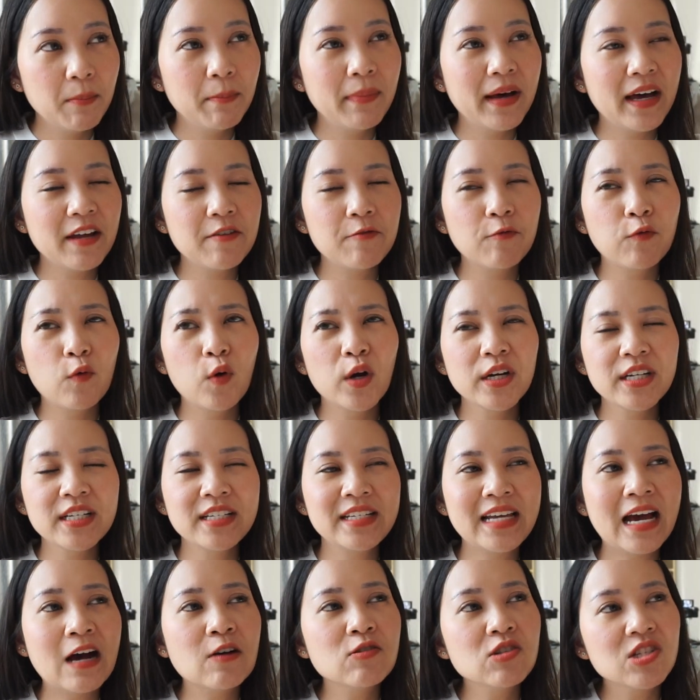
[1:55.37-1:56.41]
But for the
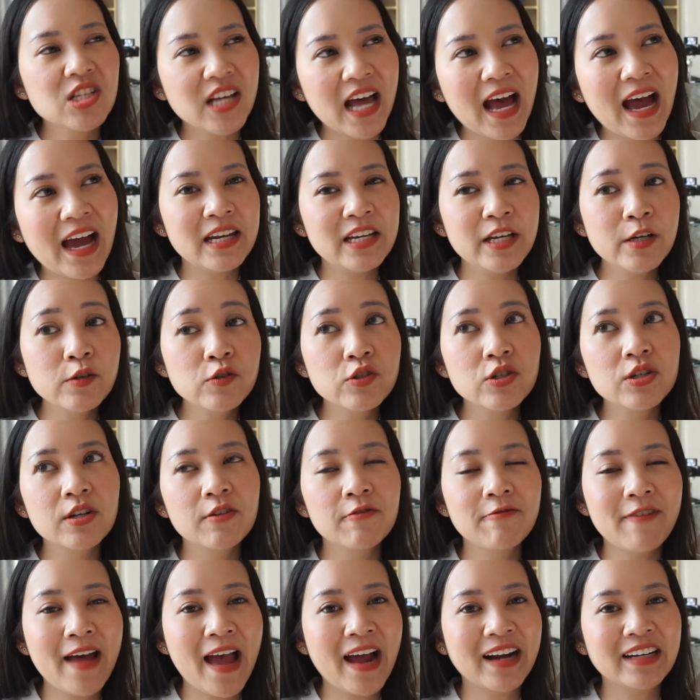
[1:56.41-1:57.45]
downside, due to the
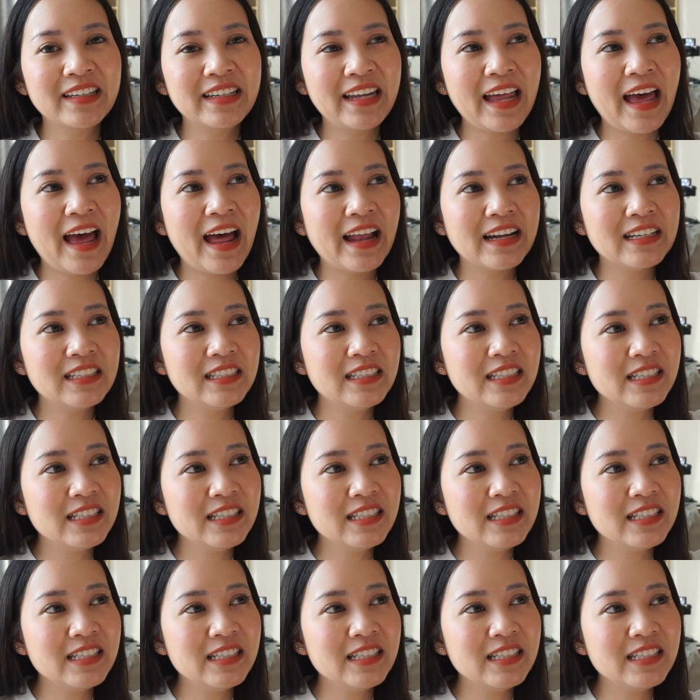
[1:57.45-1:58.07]
fact that